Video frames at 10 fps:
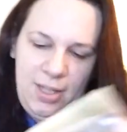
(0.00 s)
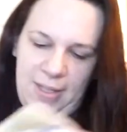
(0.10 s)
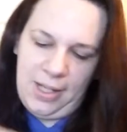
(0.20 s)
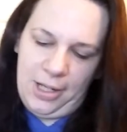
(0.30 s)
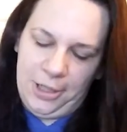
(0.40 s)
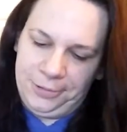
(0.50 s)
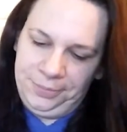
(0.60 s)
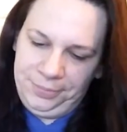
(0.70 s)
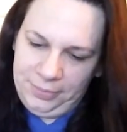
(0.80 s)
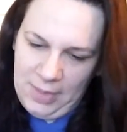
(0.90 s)
So
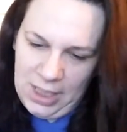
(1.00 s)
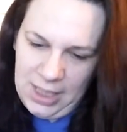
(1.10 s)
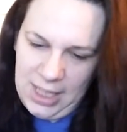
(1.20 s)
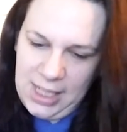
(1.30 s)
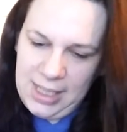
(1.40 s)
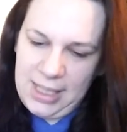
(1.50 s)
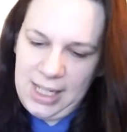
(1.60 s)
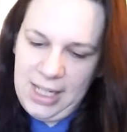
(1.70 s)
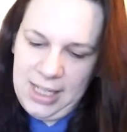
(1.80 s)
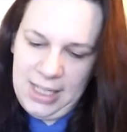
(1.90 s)
this
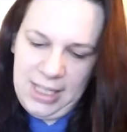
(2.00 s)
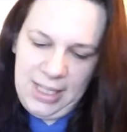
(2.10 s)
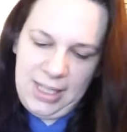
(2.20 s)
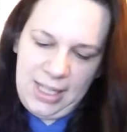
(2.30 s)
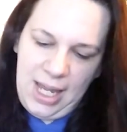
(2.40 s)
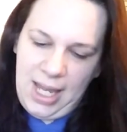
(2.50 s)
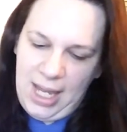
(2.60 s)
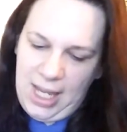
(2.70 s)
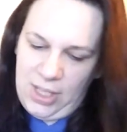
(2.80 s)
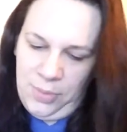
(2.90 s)
is
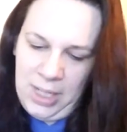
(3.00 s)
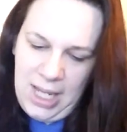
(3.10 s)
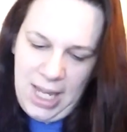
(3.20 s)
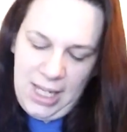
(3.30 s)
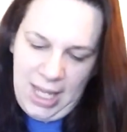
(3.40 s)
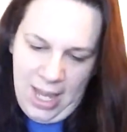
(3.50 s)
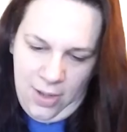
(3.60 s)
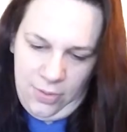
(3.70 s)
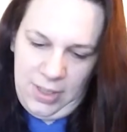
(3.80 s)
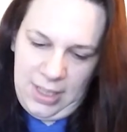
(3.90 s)
a 28
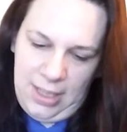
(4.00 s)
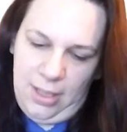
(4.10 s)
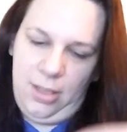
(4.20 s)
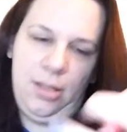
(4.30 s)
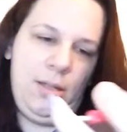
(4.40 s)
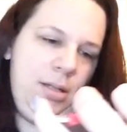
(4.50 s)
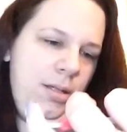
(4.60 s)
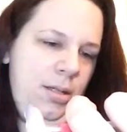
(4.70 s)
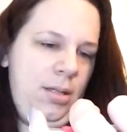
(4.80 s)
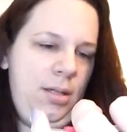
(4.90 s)
count
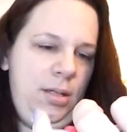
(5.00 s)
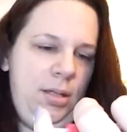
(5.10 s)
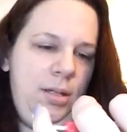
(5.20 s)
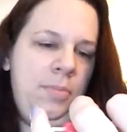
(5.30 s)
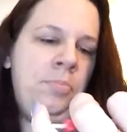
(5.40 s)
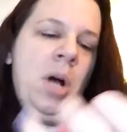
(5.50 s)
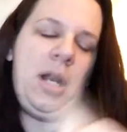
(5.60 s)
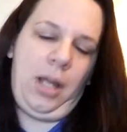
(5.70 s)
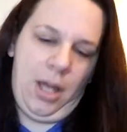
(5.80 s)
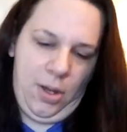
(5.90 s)

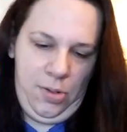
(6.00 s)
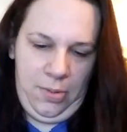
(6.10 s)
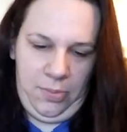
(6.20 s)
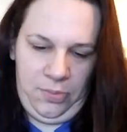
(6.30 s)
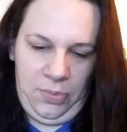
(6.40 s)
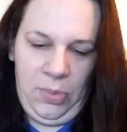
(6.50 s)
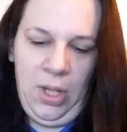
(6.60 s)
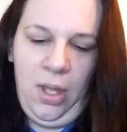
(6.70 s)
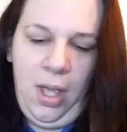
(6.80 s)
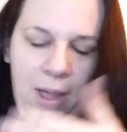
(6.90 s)
Monaco
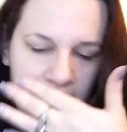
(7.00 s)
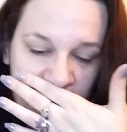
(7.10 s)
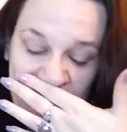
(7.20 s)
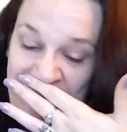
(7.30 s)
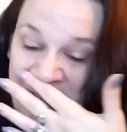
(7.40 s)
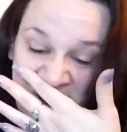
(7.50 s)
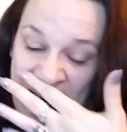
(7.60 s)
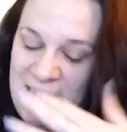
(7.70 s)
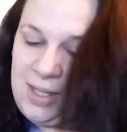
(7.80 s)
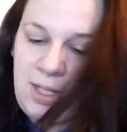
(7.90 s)
from LJ.
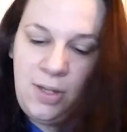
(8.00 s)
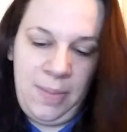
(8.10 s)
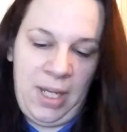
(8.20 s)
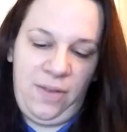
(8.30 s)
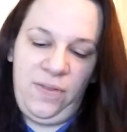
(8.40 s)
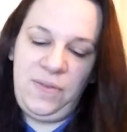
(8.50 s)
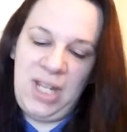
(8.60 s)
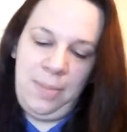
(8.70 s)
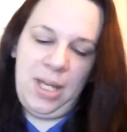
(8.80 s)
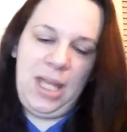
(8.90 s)
Excuse me.
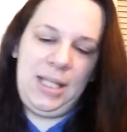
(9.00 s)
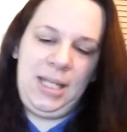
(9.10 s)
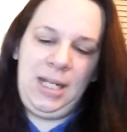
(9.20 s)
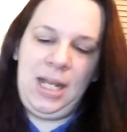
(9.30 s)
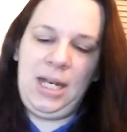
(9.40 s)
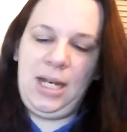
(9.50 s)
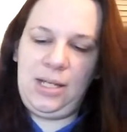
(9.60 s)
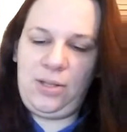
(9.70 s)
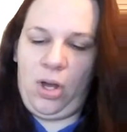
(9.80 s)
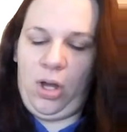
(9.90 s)
15 by 18, and
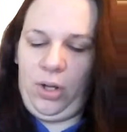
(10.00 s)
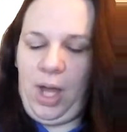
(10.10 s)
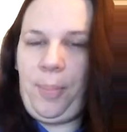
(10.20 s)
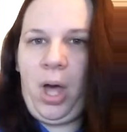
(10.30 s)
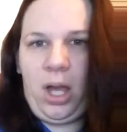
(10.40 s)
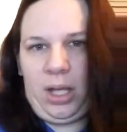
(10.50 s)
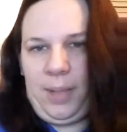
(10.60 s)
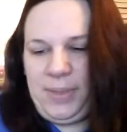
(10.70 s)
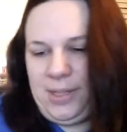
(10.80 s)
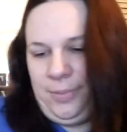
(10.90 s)
it is called
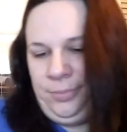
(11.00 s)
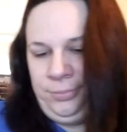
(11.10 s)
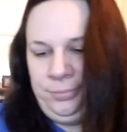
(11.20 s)
Apocalypse.